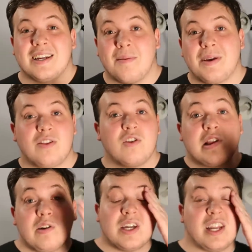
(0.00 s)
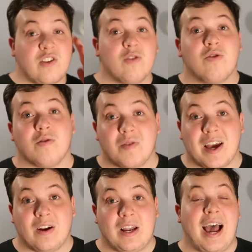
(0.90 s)
I mean, just look at this YouTube
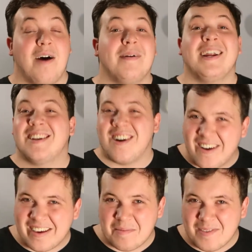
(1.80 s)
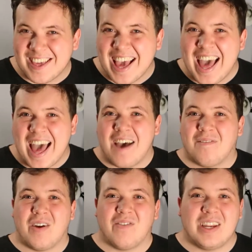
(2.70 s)
channel. How many times have
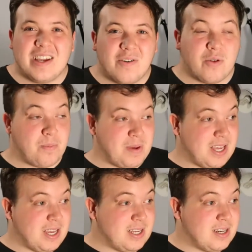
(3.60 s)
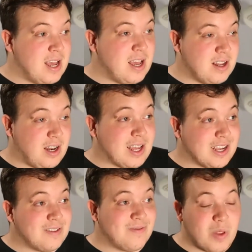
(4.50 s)
my videos been, like,
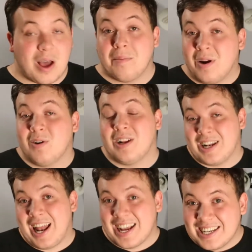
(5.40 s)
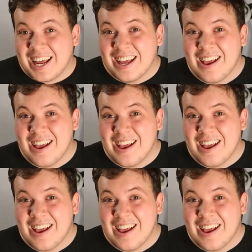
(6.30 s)
uploaded late?